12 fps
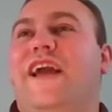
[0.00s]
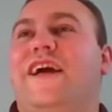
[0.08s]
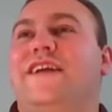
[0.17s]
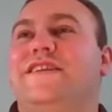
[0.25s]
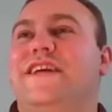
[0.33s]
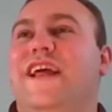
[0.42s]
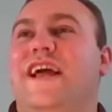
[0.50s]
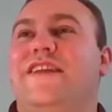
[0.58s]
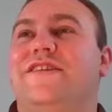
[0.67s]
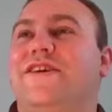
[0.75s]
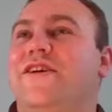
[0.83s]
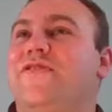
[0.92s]
and it
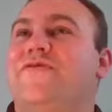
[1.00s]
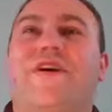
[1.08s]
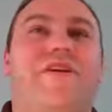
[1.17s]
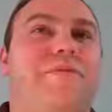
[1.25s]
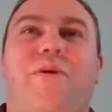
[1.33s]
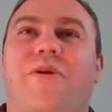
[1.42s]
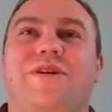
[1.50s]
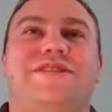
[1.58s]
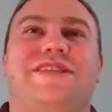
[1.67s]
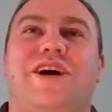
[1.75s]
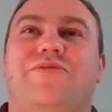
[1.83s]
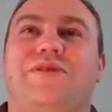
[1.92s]
had very poor
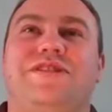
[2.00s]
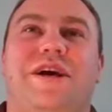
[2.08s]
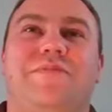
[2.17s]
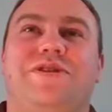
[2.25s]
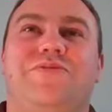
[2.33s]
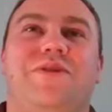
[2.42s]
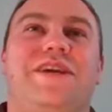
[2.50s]
cell reception.